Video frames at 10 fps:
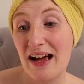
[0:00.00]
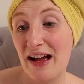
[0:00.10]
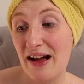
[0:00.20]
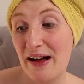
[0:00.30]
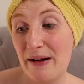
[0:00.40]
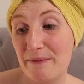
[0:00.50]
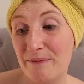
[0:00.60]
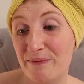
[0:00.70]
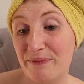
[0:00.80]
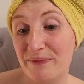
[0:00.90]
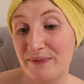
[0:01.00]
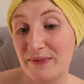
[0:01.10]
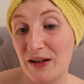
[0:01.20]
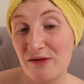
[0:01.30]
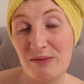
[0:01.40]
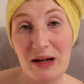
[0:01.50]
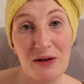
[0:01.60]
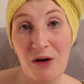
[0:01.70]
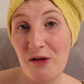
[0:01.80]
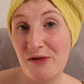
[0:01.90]
being
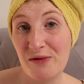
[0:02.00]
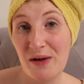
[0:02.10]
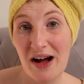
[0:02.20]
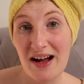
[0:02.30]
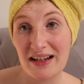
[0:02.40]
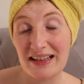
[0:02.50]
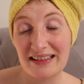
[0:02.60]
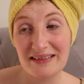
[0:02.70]
off work